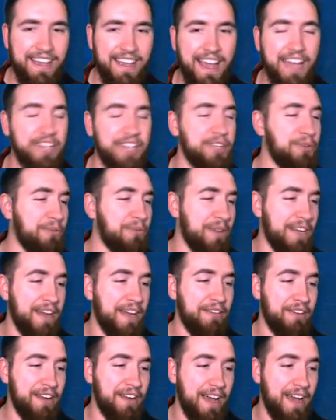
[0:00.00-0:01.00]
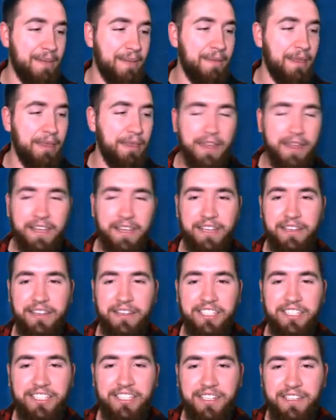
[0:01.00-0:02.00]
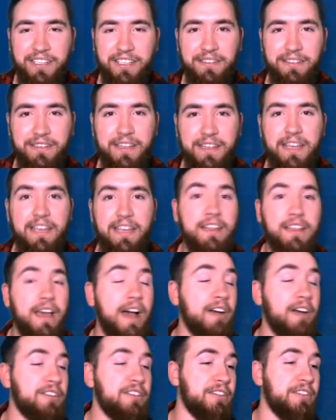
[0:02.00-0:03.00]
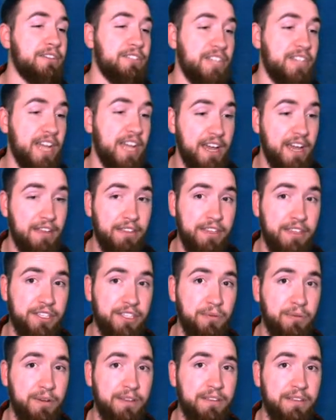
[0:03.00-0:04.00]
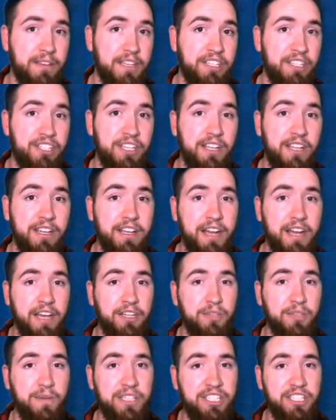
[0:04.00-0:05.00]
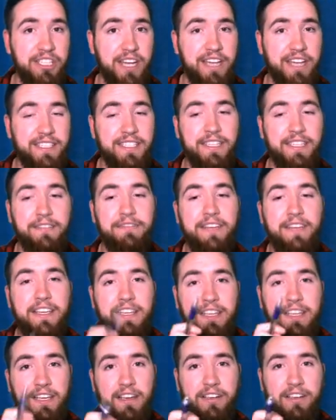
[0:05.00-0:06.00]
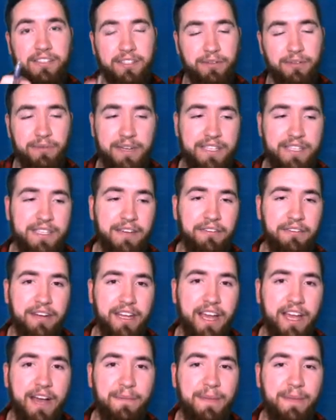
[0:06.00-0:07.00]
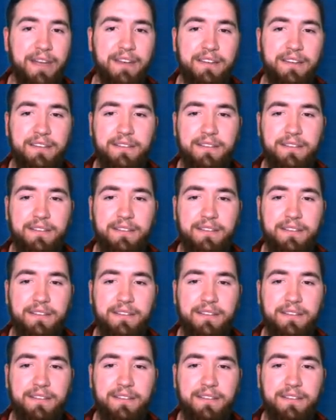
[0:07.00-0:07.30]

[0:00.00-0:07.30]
I do read every comment. Thank you, the chillin'. Also, check out the Chillin' on Twitch.tv. He also reads every comment.